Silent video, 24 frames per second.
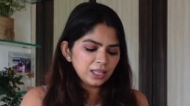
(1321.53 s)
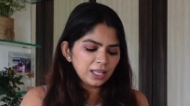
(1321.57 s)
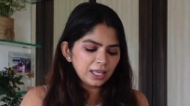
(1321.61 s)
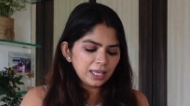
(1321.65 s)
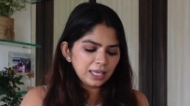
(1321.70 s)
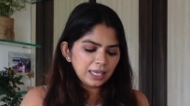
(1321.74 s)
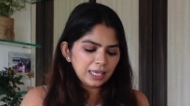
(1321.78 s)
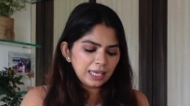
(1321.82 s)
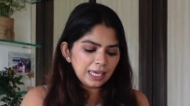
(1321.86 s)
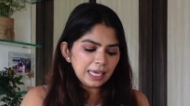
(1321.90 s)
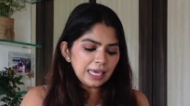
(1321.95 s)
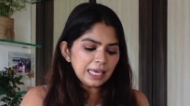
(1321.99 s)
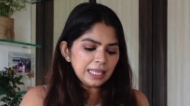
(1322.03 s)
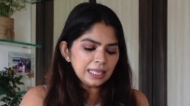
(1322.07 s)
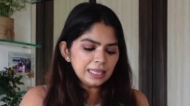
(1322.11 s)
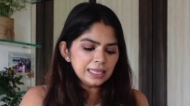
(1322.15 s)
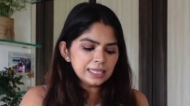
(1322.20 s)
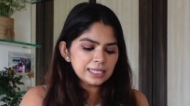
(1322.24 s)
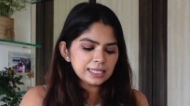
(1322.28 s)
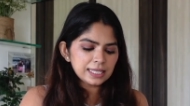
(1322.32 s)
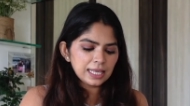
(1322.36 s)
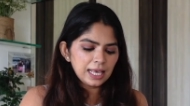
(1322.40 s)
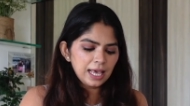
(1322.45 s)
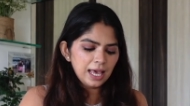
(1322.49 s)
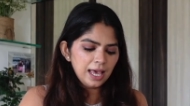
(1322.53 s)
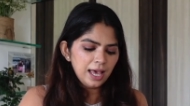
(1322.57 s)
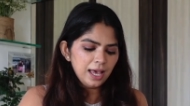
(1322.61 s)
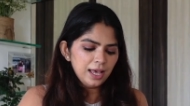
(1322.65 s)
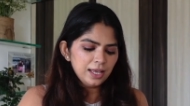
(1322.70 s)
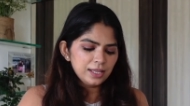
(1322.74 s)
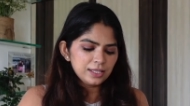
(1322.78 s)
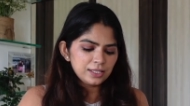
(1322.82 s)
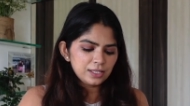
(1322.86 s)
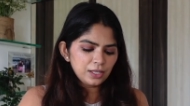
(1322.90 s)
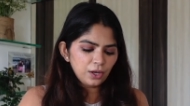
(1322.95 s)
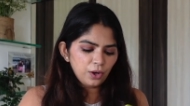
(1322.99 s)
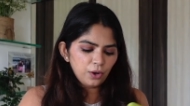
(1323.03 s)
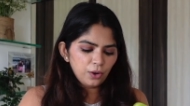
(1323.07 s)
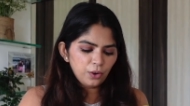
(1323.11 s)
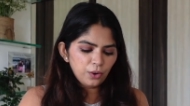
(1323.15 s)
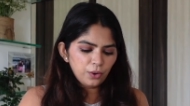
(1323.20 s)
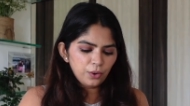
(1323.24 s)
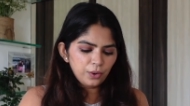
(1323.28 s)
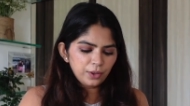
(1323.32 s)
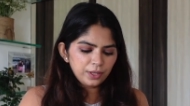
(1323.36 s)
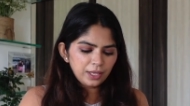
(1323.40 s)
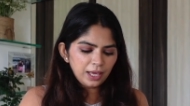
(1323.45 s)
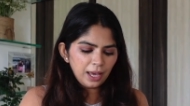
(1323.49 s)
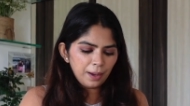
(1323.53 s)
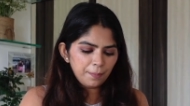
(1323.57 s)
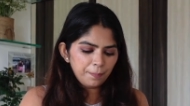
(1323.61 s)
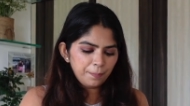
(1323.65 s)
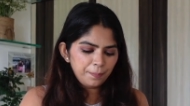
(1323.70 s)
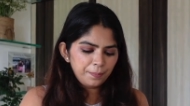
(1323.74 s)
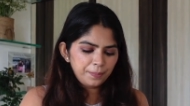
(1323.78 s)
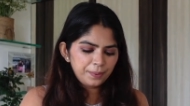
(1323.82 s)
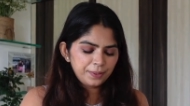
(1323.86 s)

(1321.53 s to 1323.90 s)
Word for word: in the heels. So yeah.